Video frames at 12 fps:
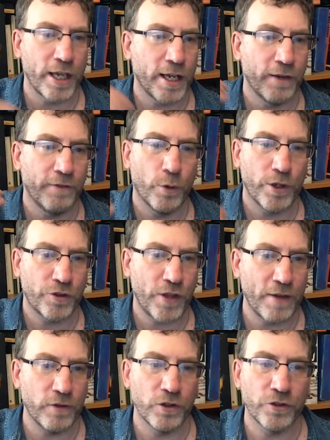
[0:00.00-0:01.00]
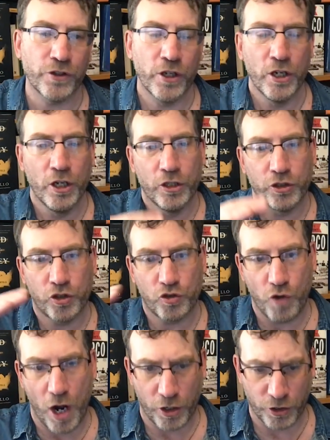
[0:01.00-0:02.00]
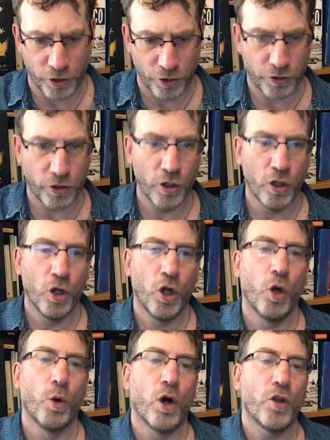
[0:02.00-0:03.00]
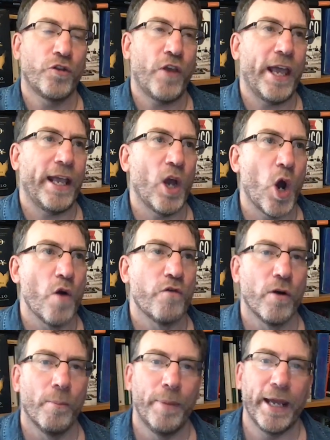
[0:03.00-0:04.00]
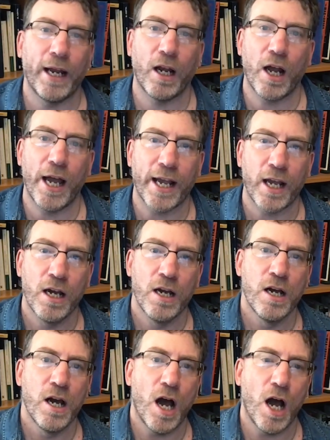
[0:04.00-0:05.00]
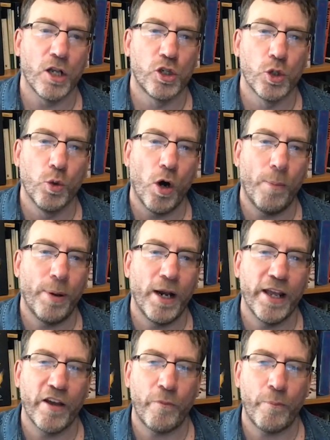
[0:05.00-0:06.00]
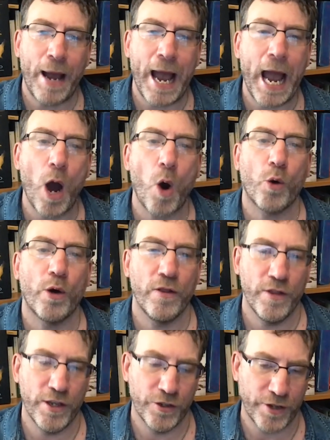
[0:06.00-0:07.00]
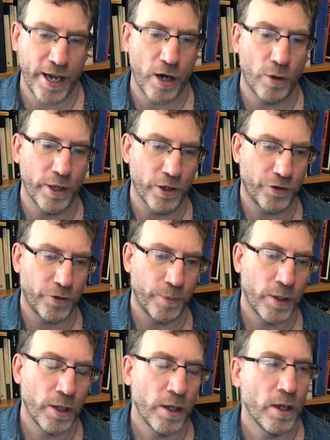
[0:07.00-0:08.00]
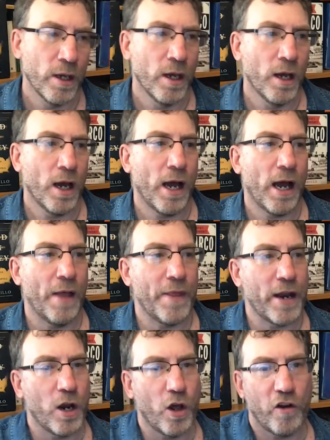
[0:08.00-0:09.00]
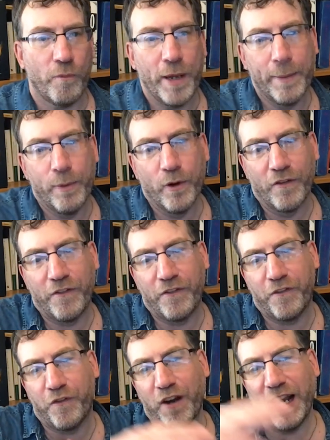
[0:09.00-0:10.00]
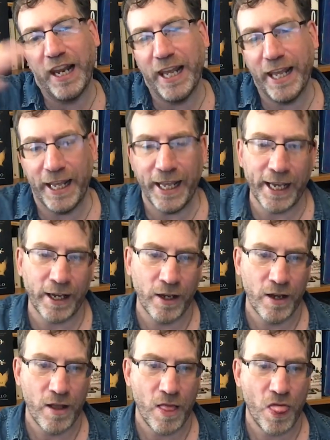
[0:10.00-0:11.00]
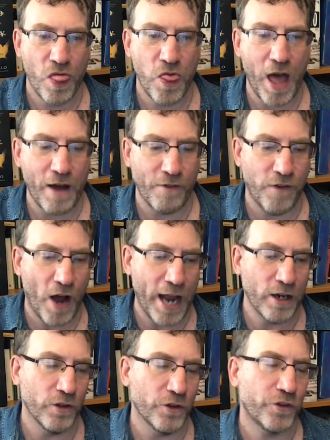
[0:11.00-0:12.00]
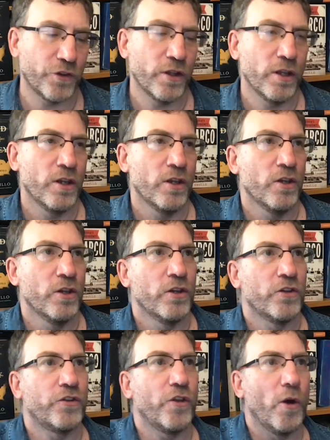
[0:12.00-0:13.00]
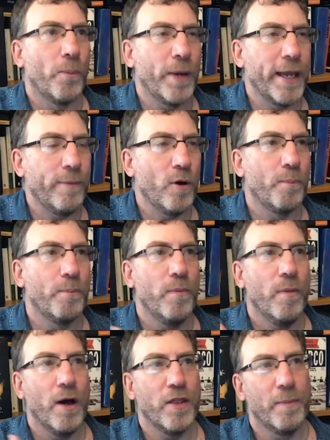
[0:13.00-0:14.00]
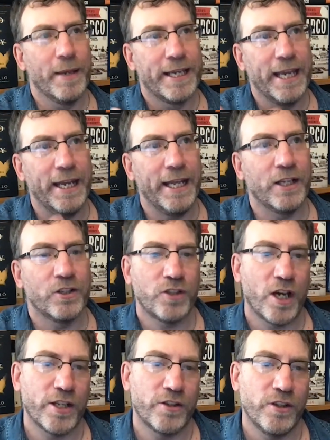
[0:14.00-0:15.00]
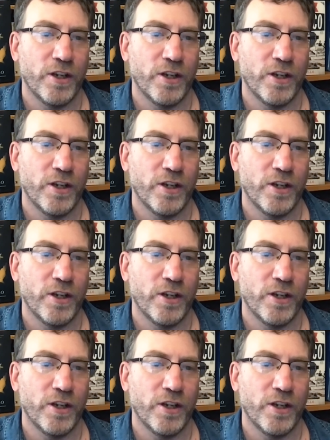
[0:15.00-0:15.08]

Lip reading: AK-47s, structures, who are taking over and being like a duopoly of power in these areas. And then a lot of people fleeing that violence. So people at the beginning started,